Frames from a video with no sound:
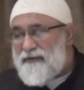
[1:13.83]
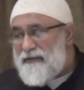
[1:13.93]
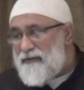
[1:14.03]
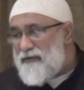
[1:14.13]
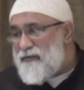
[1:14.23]

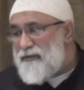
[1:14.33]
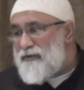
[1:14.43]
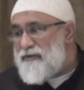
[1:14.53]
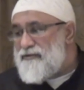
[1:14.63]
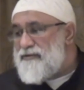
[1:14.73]
and the human
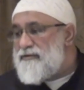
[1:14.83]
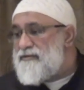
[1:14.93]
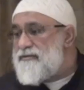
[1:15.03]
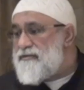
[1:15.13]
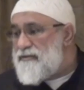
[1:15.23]

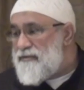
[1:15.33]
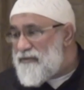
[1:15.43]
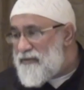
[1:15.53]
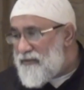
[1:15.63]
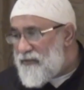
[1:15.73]
conscience,
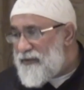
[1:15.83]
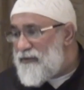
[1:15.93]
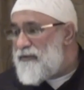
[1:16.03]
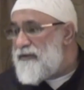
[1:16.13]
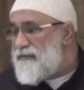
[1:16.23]
we
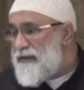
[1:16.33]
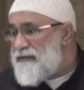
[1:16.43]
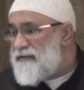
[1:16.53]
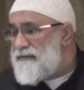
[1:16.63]
don't commit.